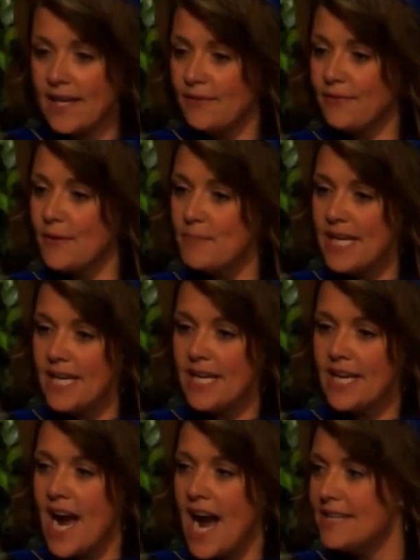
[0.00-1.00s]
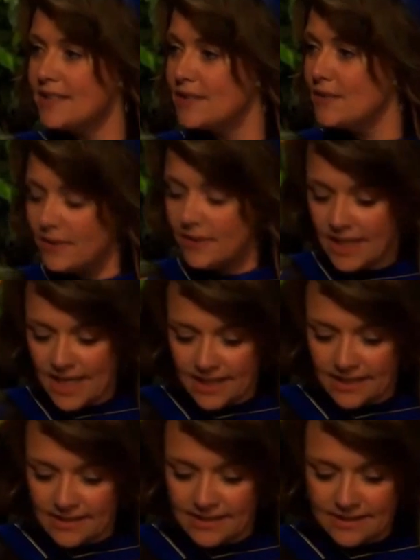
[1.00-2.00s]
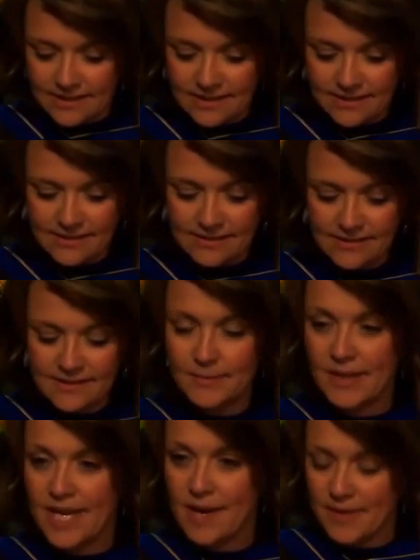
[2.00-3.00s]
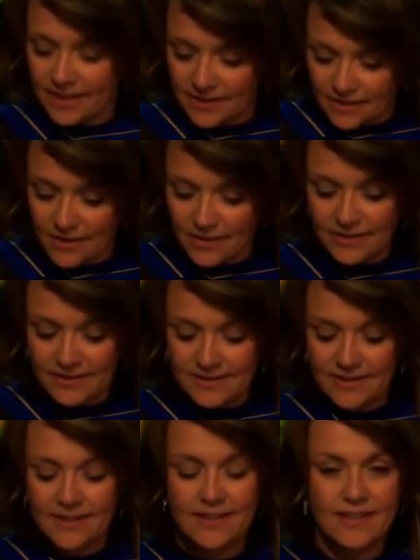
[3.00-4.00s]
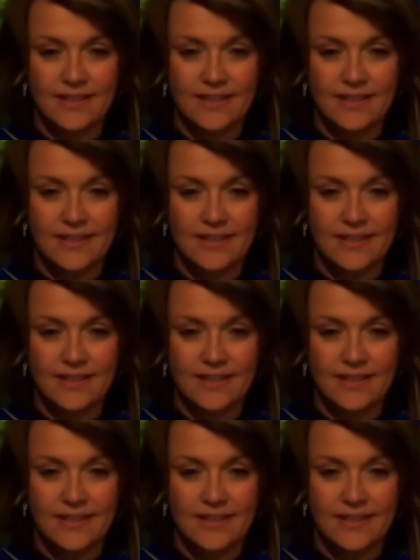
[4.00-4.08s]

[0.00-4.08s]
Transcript: from being high school kids to becoming adults,